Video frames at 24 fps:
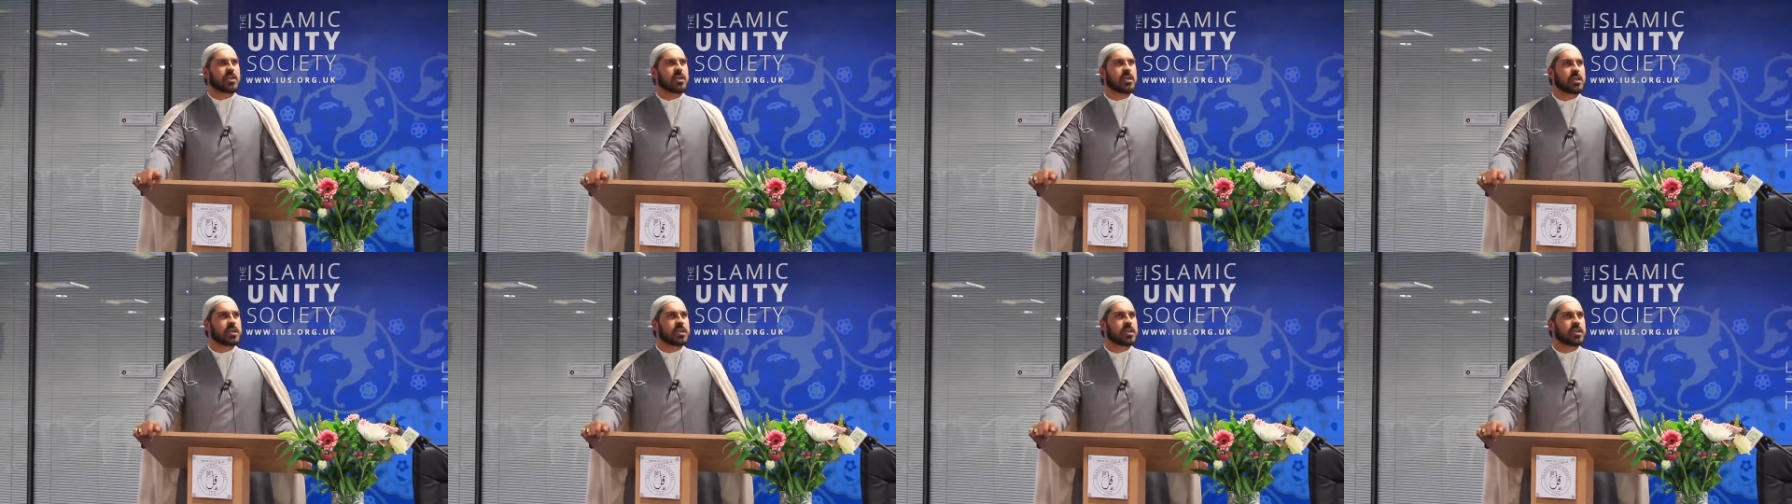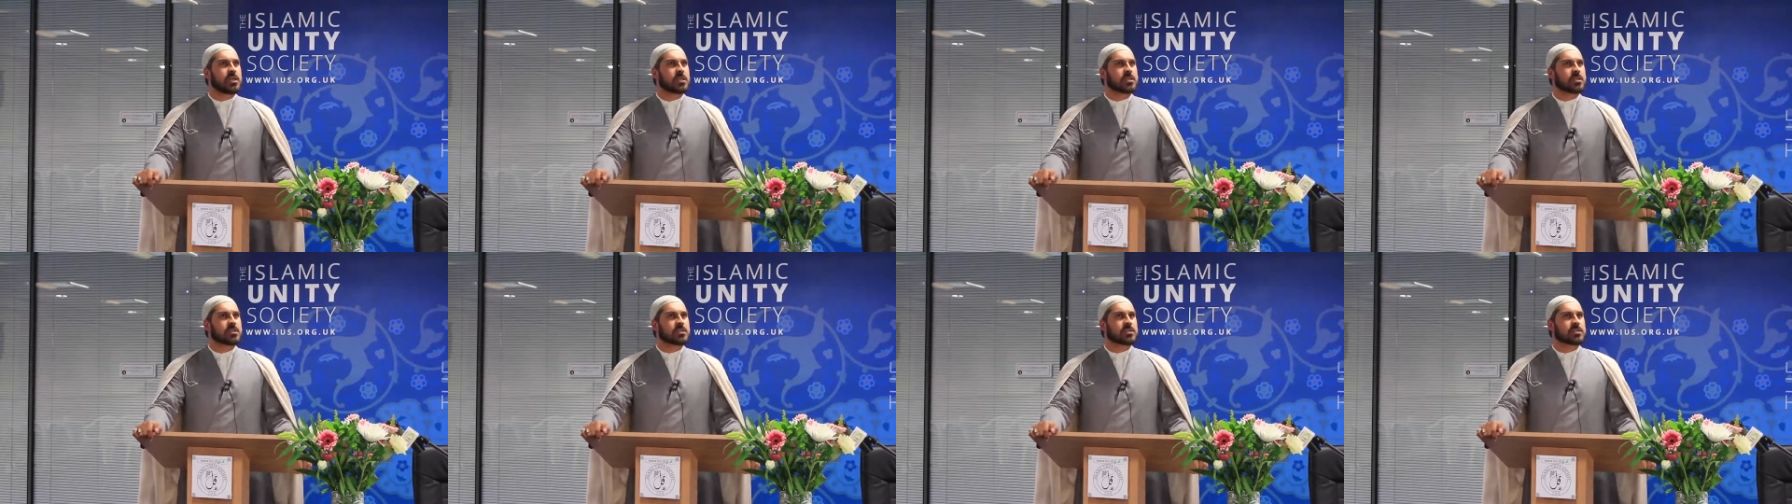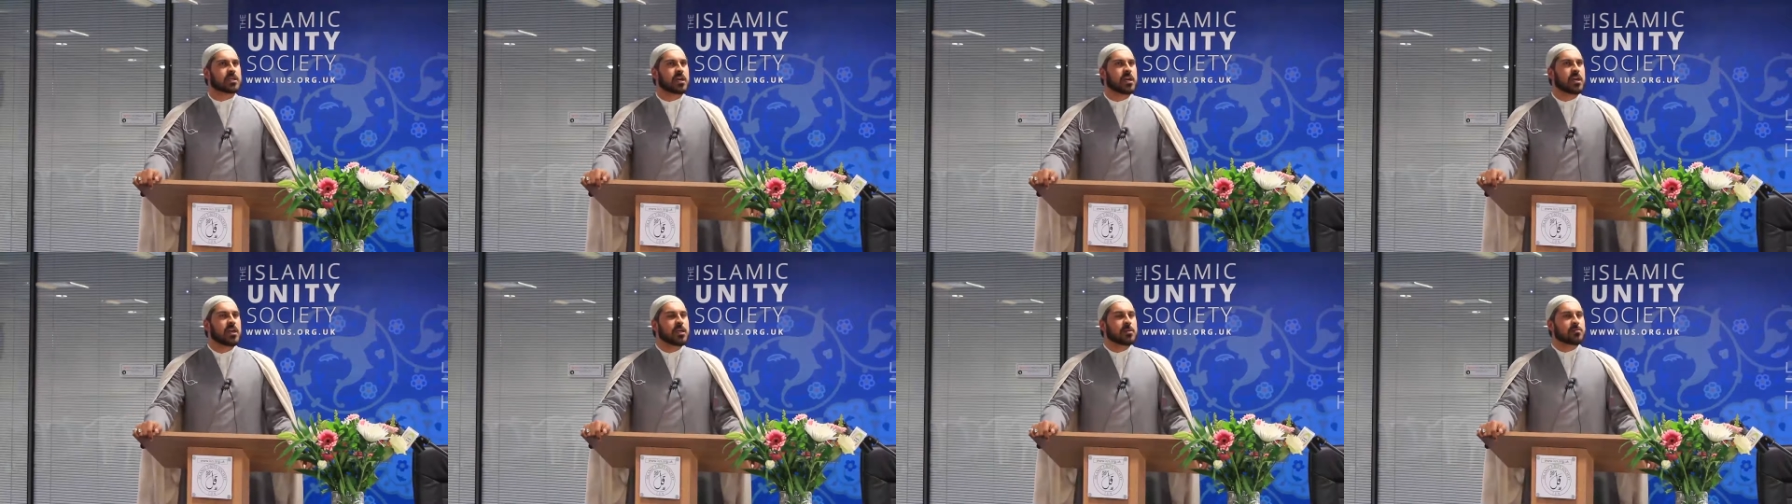keys?
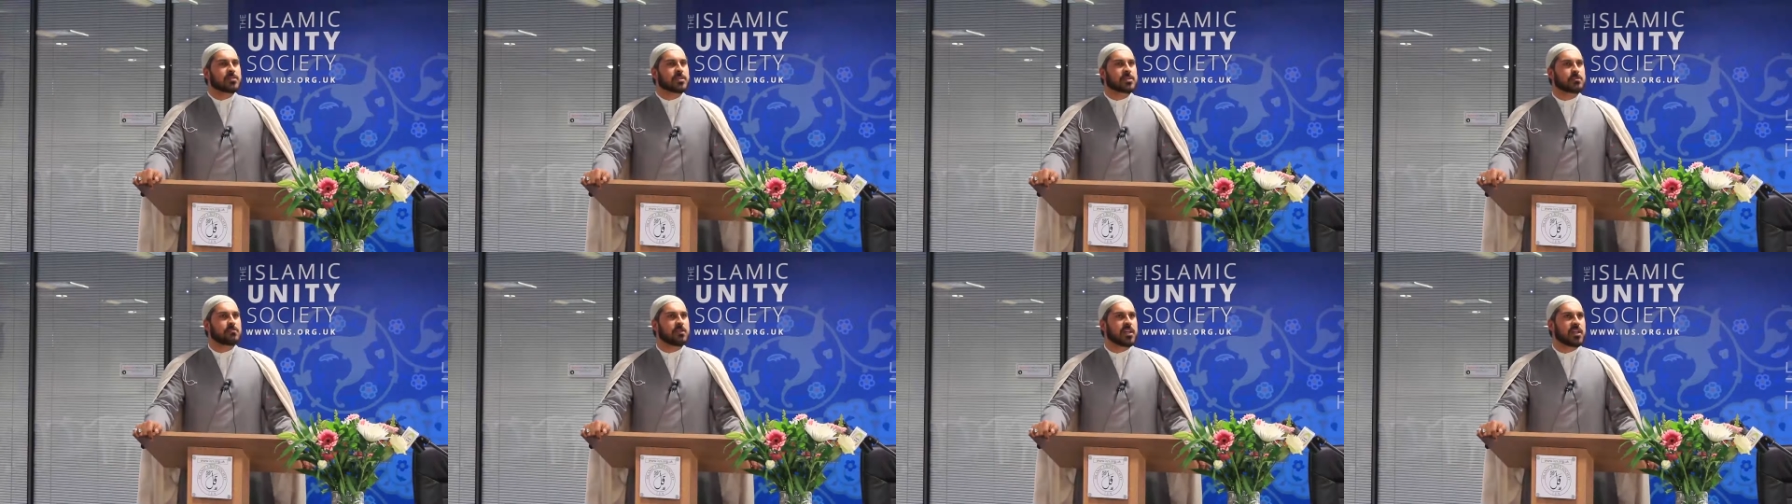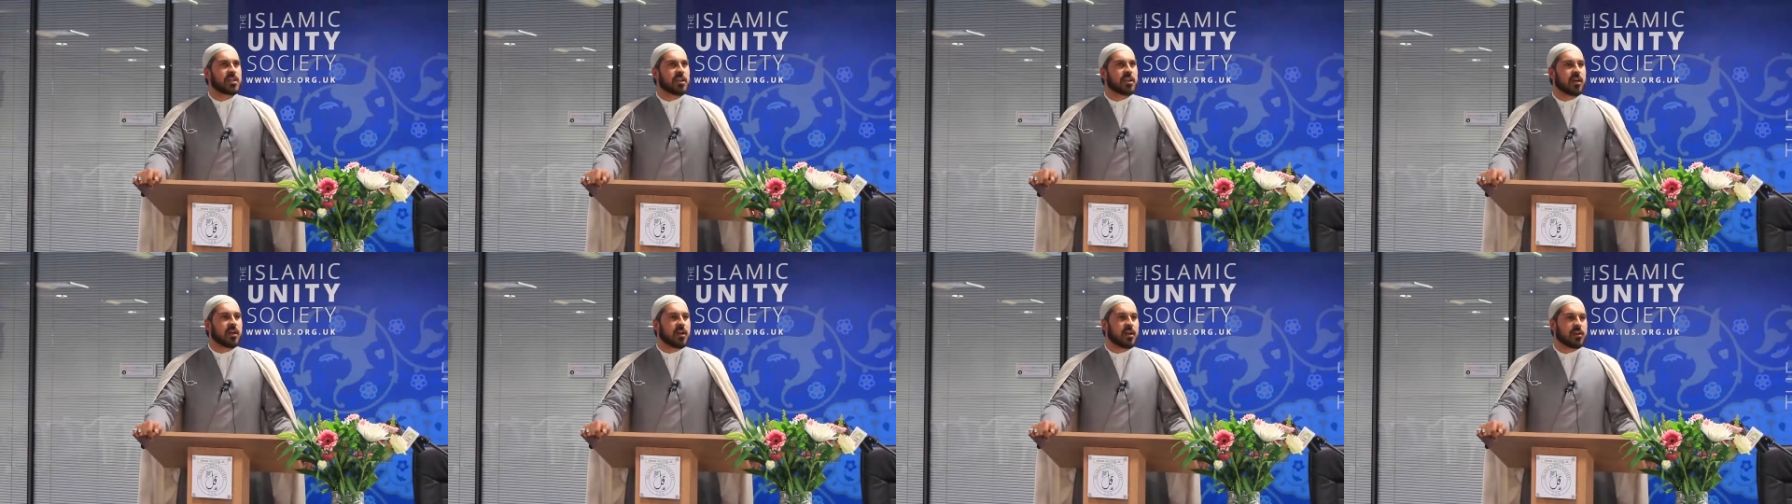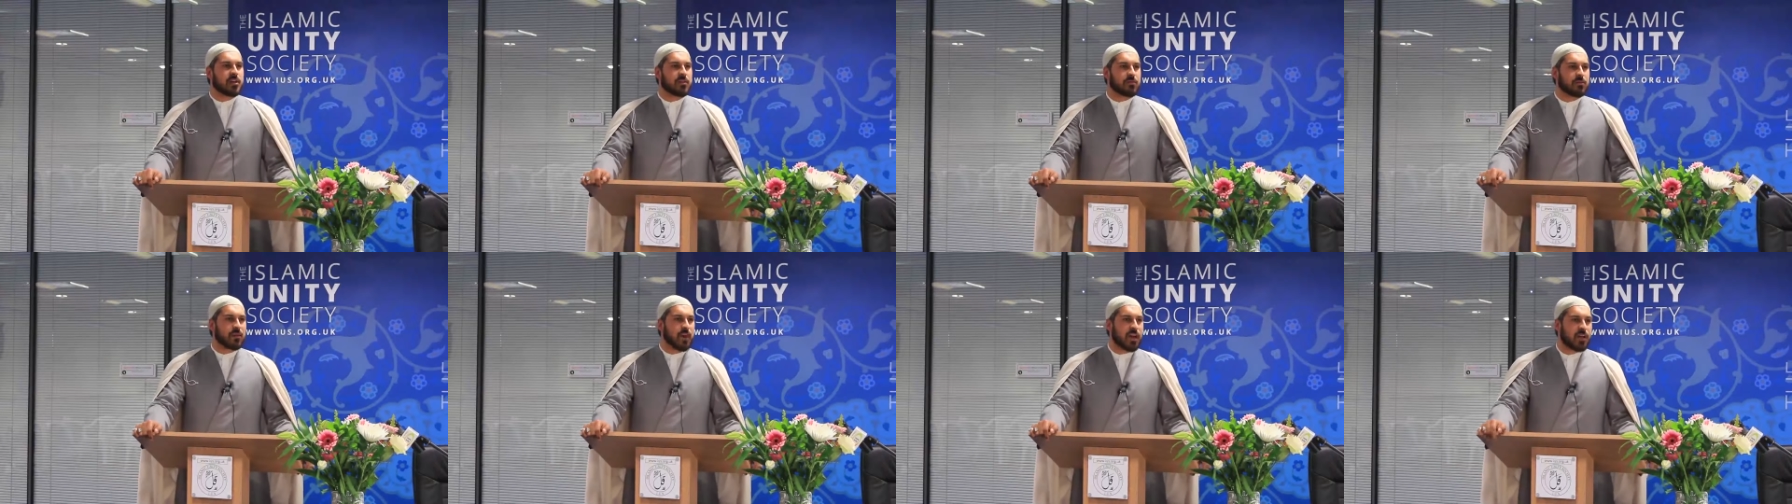
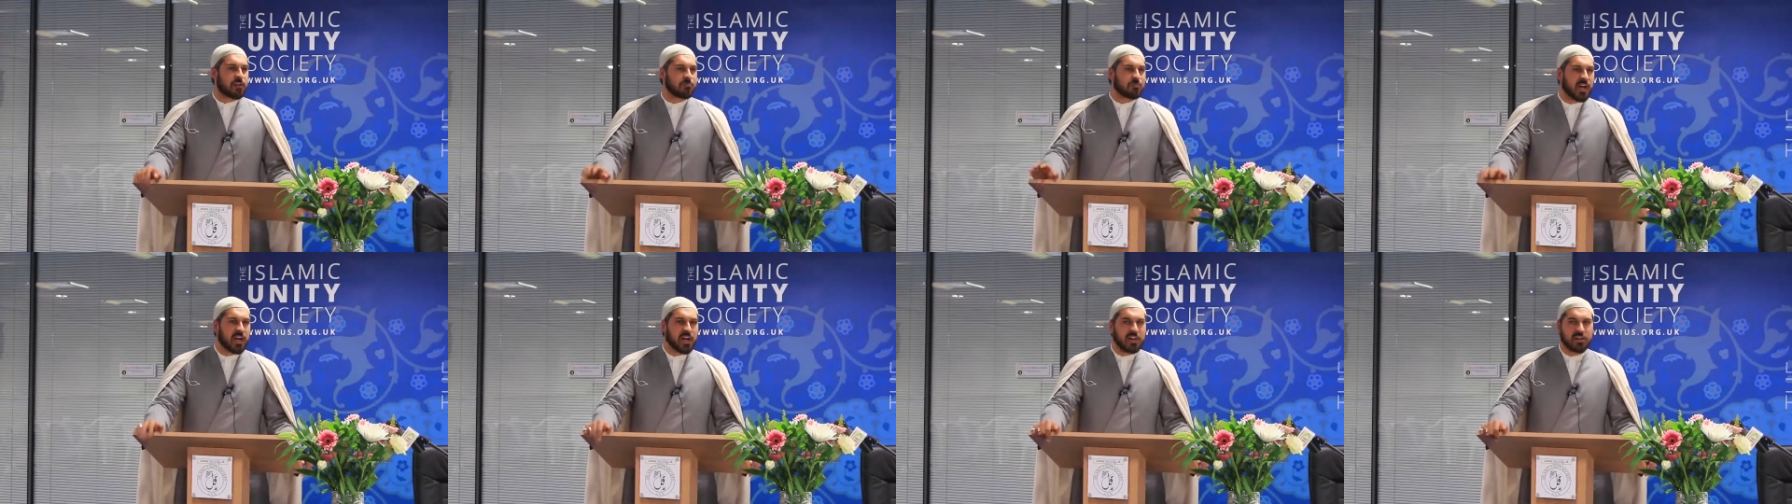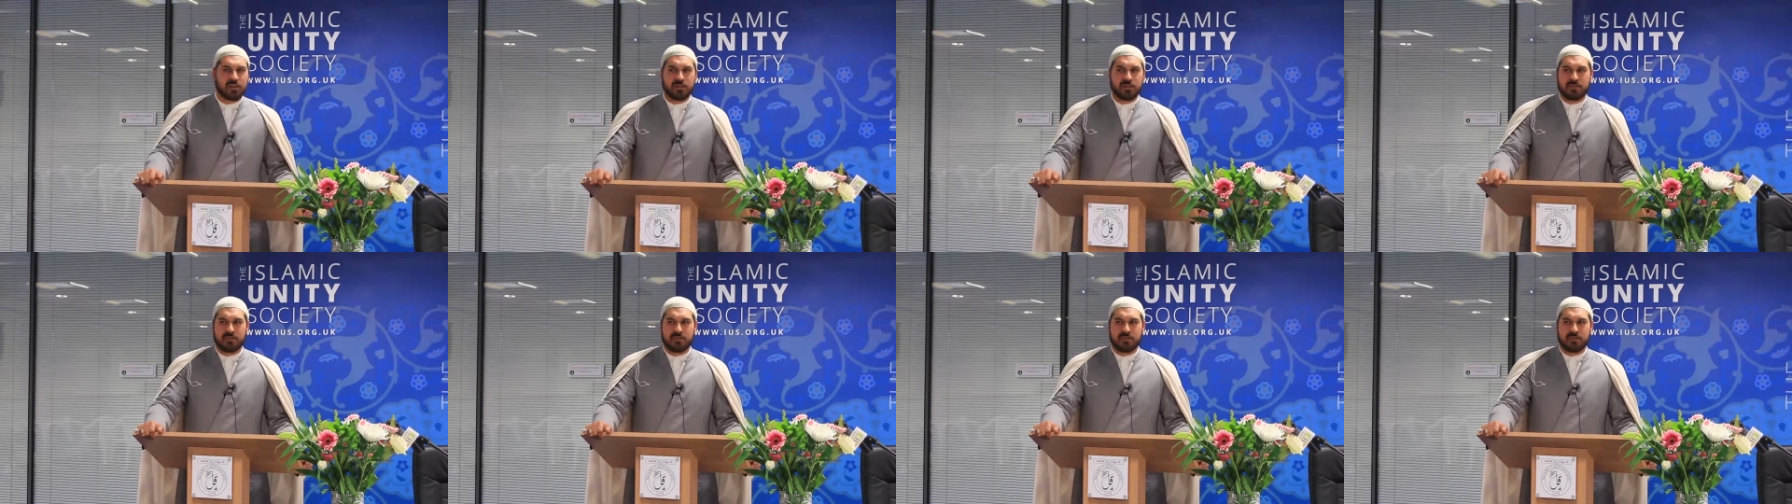Bismillah ar-Rahman